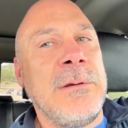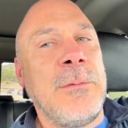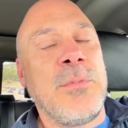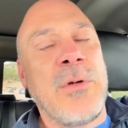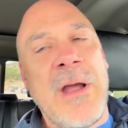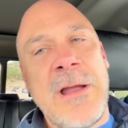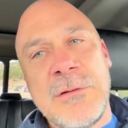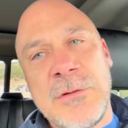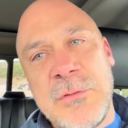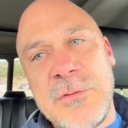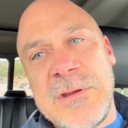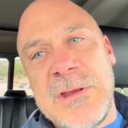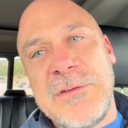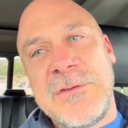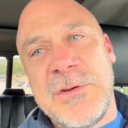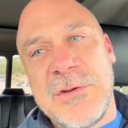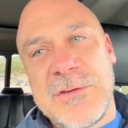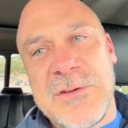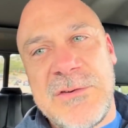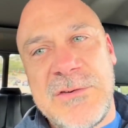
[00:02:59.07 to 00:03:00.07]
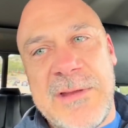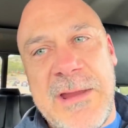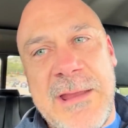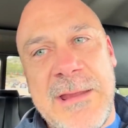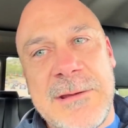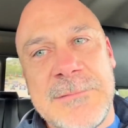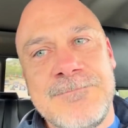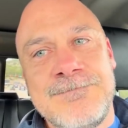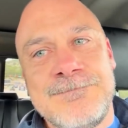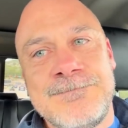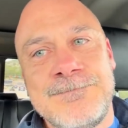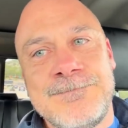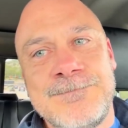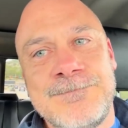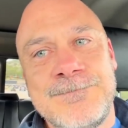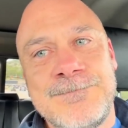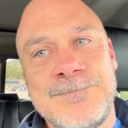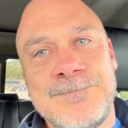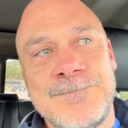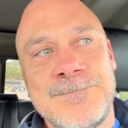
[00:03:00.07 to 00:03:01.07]
Brian Lutke took the stand
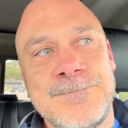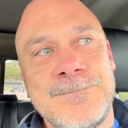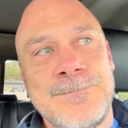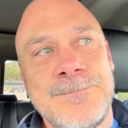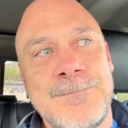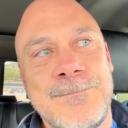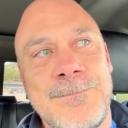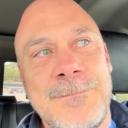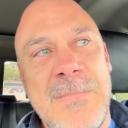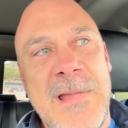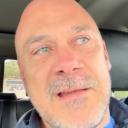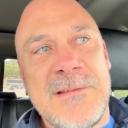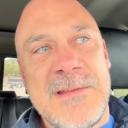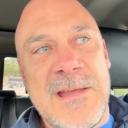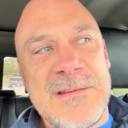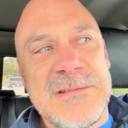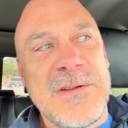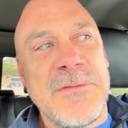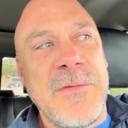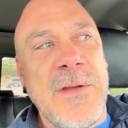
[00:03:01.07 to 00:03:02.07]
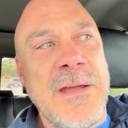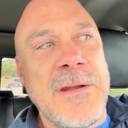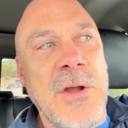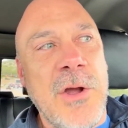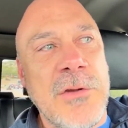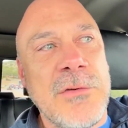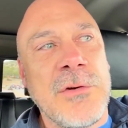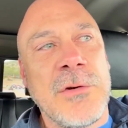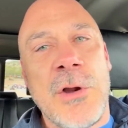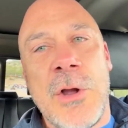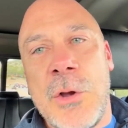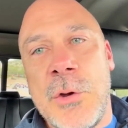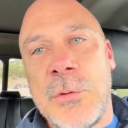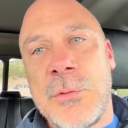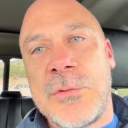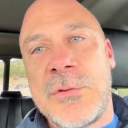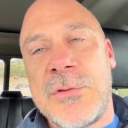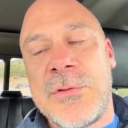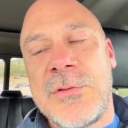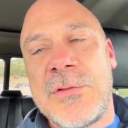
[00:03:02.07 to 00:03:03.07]
and testified under
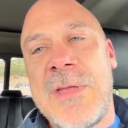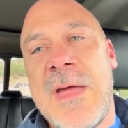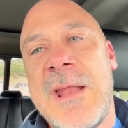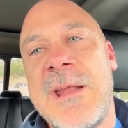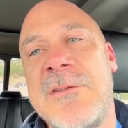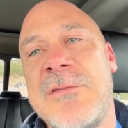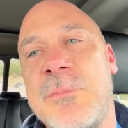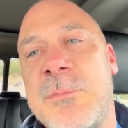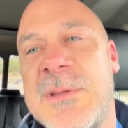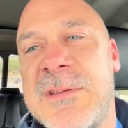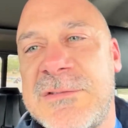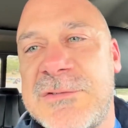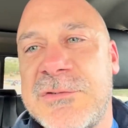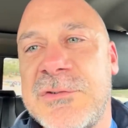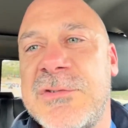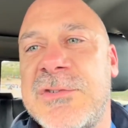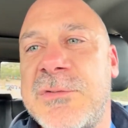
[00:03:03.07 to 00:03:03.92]
oath that if Mr.